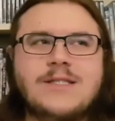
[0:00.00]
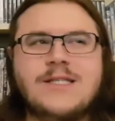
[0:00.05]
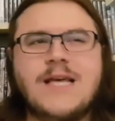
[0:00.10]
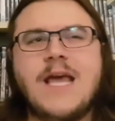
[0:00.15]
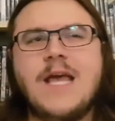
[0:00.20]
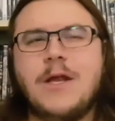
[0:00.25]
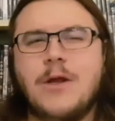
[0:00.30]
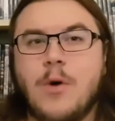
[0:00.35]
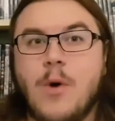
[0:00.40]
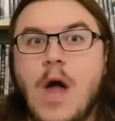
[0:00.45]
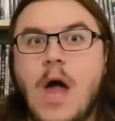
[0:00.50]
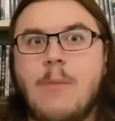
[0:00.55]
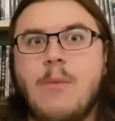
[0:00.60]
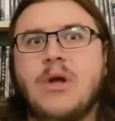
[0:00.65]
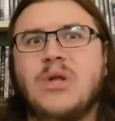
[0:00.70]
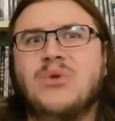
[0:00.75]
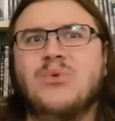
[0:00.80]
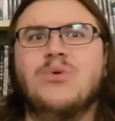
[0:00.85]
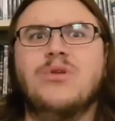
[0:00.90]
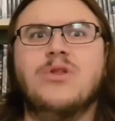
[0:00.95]
He doesn't say,
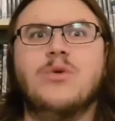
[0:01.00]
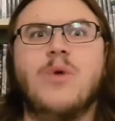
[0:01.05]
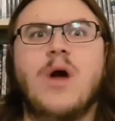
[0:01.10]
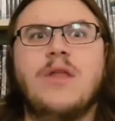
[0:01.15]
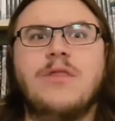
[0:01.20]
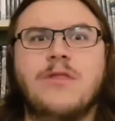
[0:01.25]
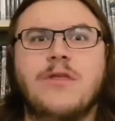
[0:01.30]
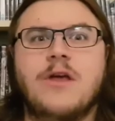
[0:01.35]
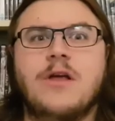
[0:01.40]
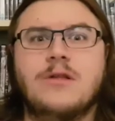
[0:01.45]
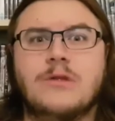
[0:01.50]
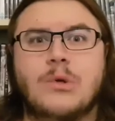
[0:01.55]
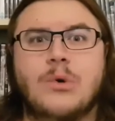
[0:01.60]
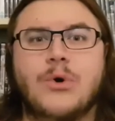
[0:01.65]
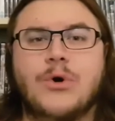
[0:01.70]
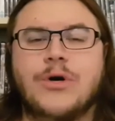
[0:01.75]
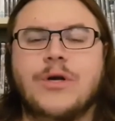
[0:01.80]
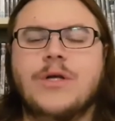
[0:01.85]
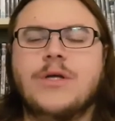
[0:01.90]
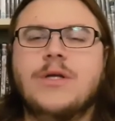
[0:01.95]
you know, am I doing the
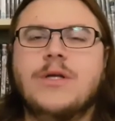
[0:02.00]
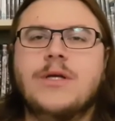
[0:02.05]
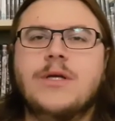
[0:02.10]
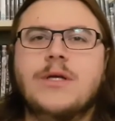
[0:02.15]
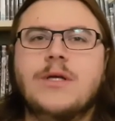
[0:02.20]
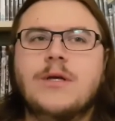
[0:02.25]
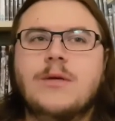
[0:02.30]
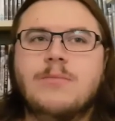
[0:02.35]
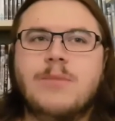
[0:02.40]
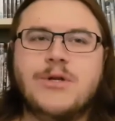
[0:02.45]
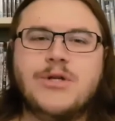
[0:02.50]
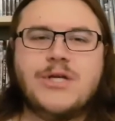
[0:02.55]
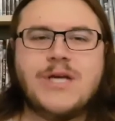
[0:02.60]
right thing, Lord?